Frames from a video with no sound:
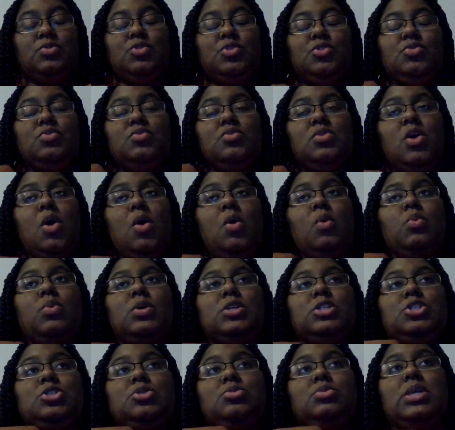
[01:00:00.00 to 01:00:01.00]
You know
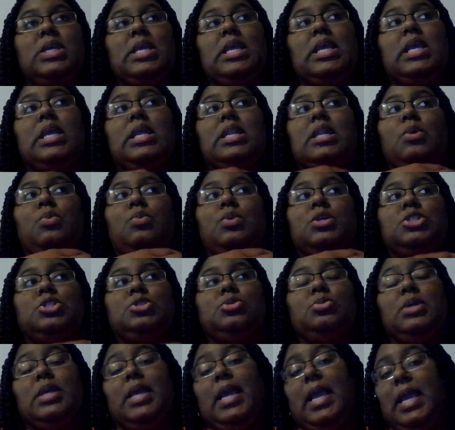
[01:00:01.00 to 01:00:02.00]
what you can and what
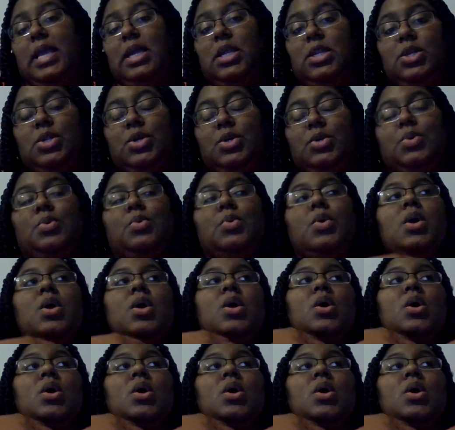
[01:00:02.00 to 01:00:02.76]
you can't do.